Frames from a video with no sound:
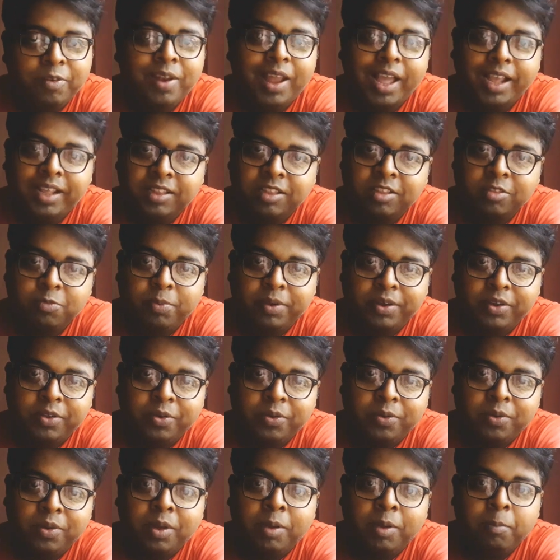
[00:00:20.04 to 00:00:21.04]
And if you like this
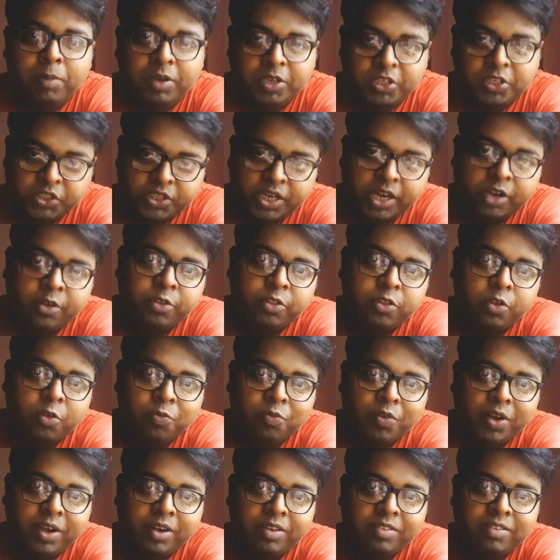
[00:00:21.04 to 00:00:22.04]
video, please share
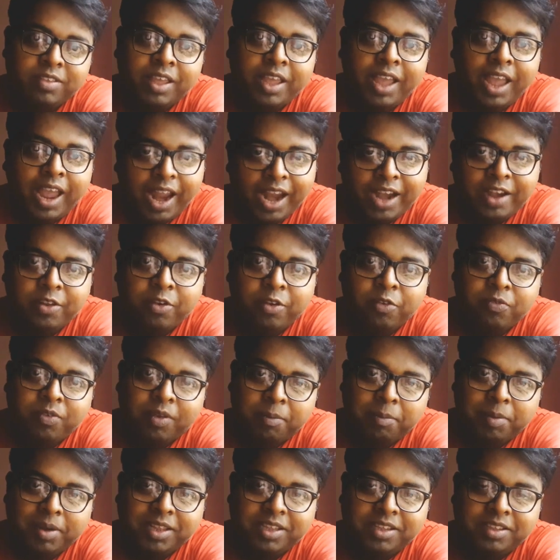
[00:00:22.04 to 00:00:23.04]
with your friends and
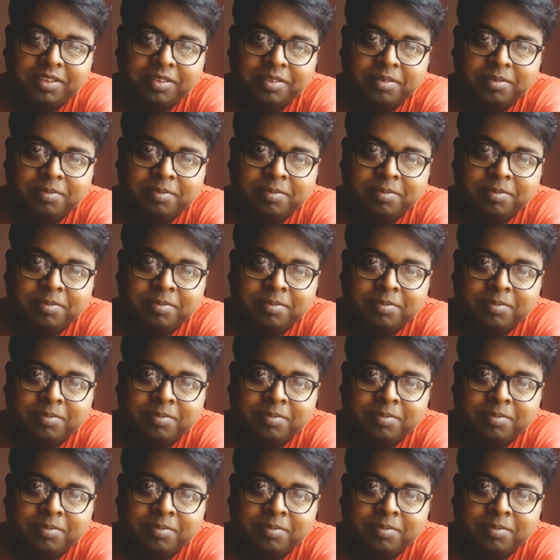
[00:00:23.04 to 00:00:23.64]
your family.